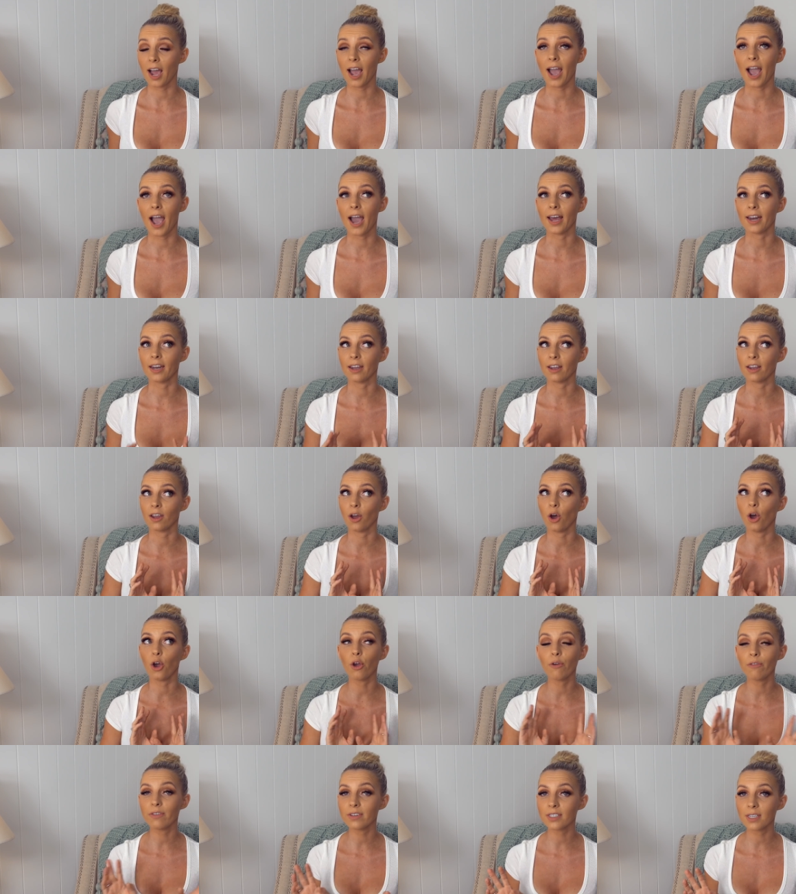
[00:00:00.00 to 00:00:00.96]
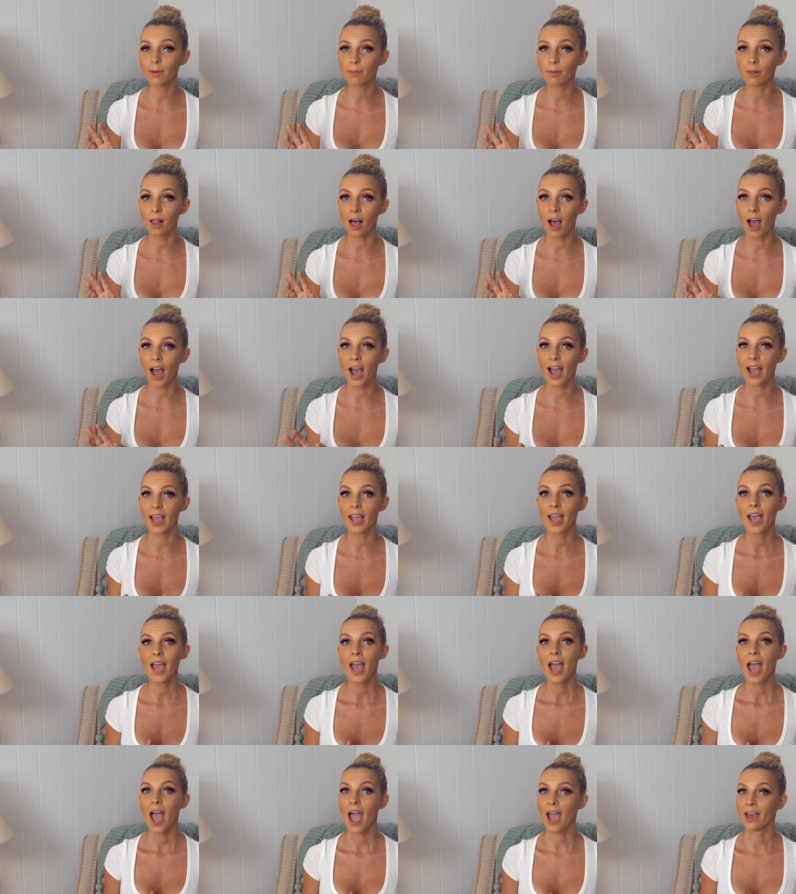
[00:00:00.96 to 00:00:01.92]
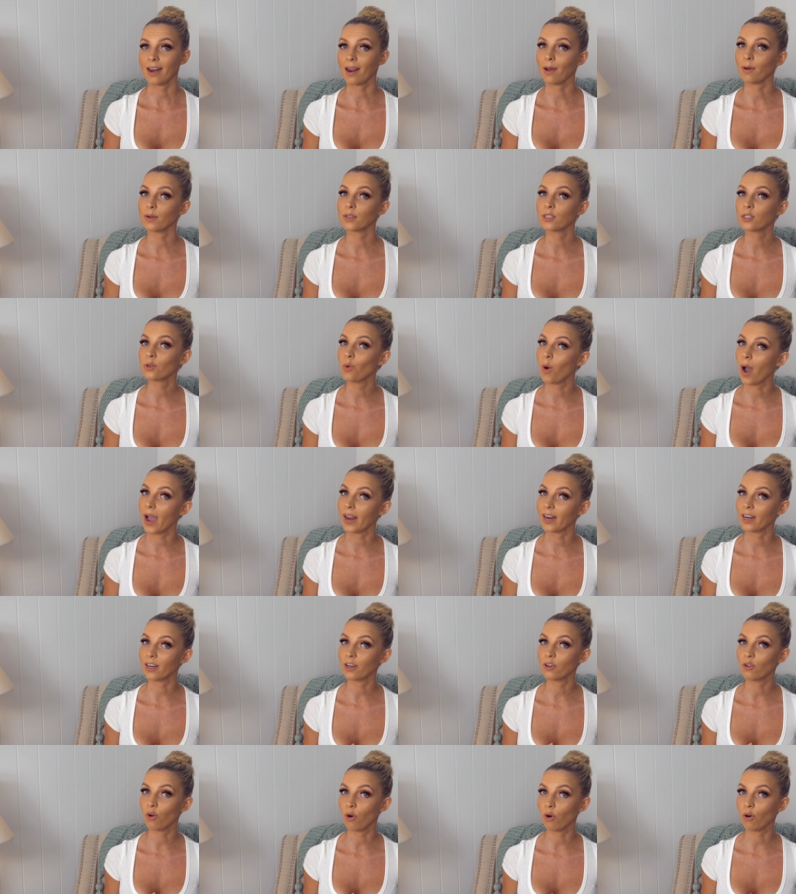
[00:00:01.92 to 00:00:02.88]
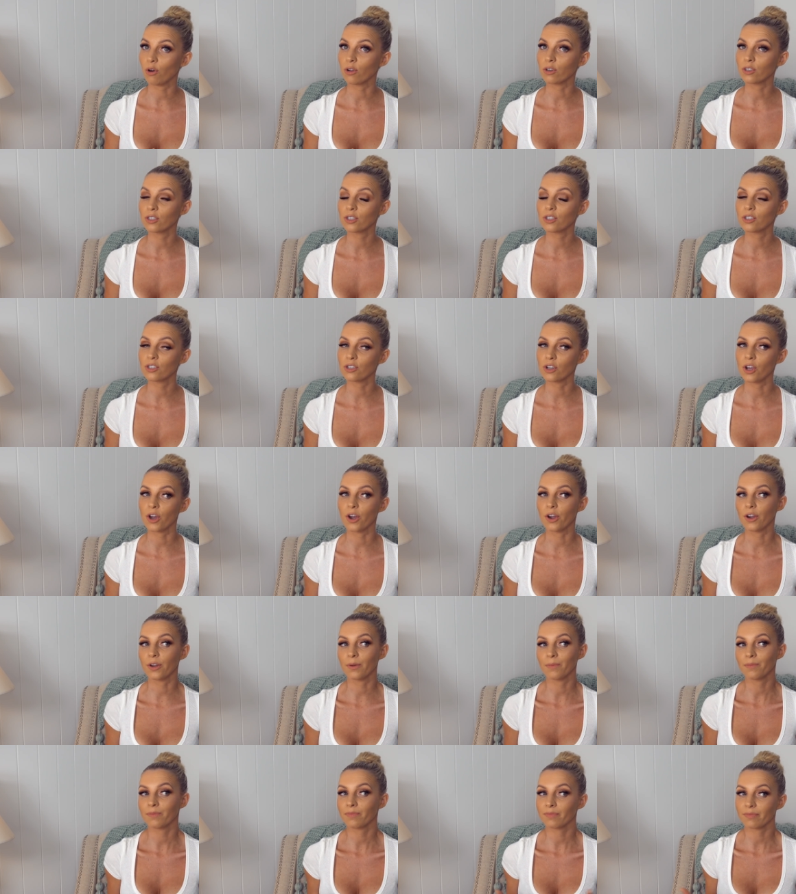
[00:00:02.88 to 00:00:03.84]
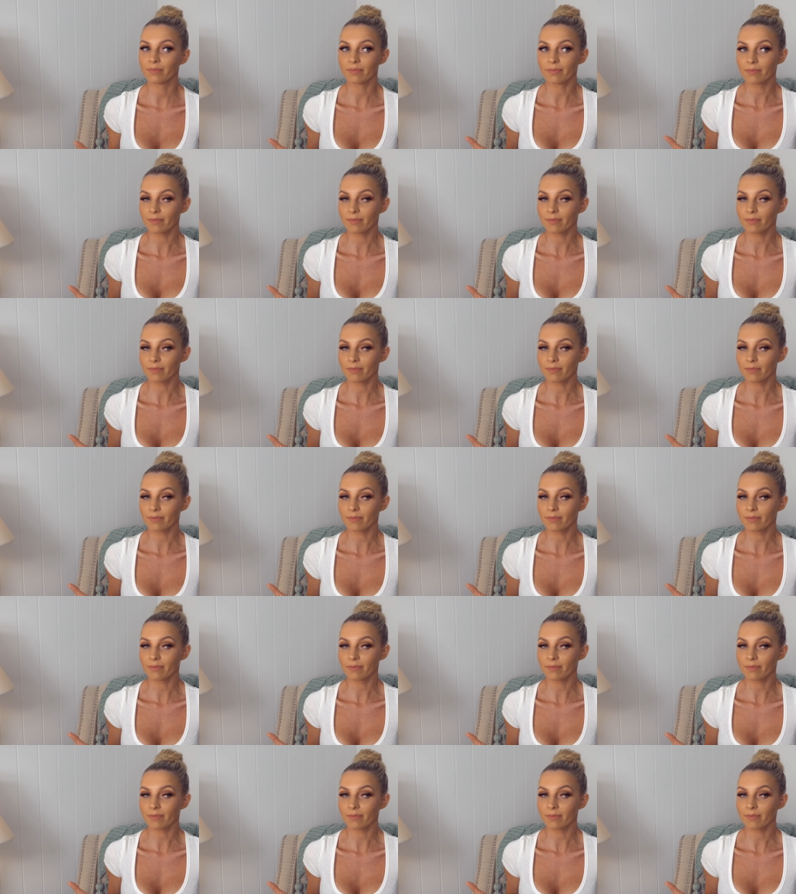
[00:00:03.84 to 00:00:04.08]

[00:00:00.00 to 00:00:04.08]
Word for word: I had an oversupply and I was quite engorged so